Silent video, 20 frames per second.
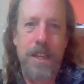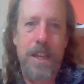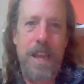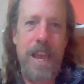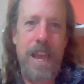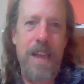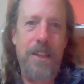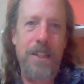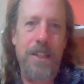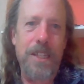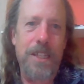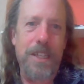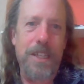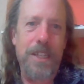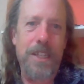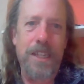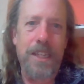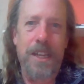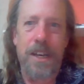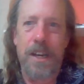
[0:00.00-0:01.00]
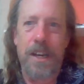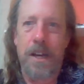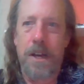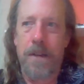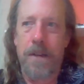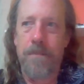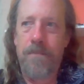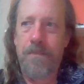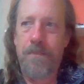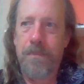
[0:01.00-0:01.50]

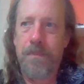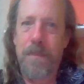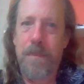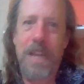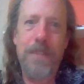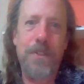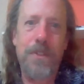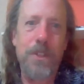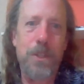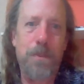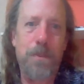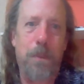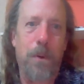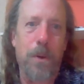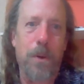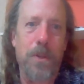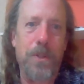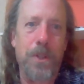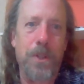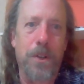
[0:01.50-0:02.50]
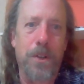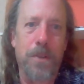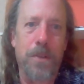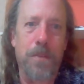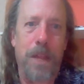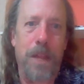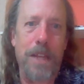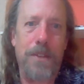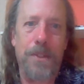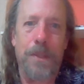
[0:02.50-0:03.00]
LED message boards on them,
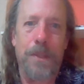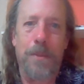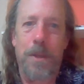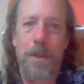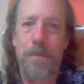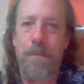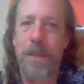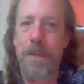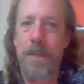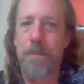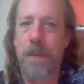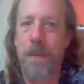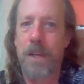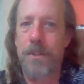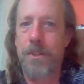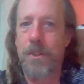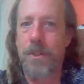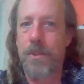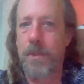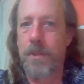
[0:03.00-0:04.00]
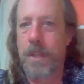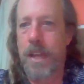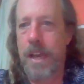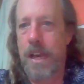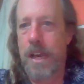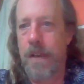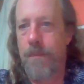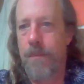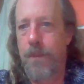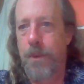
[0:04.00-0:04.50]
like some of the big buses would
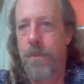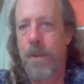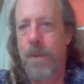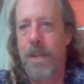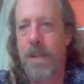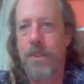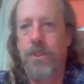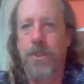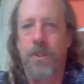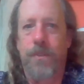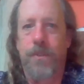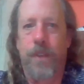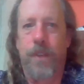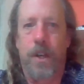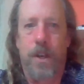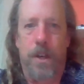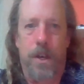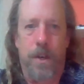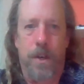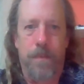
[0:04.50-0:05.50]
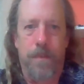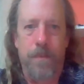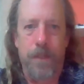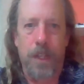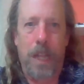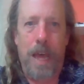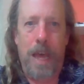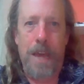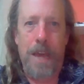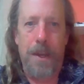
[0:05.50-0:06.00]
have. The rest of
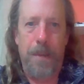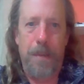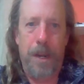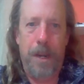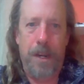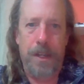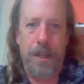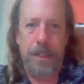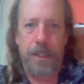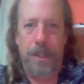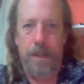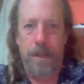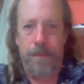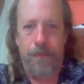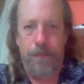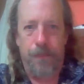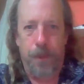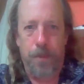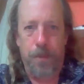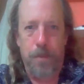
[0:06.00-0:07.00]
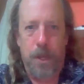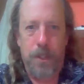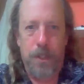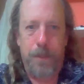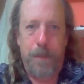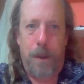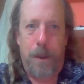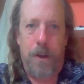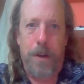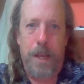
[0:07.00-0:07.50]
Latin America, for the
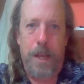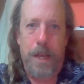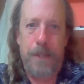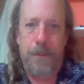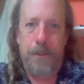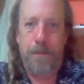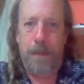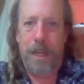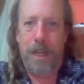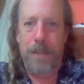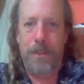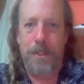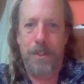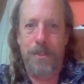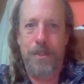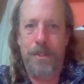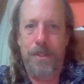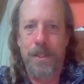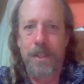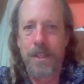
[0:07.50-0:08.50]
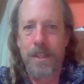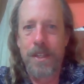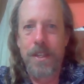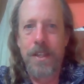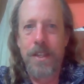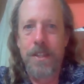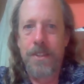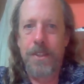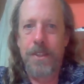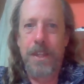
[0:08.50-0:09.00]
most part, has buses
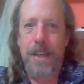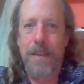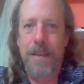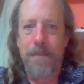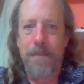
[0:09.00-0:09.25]
that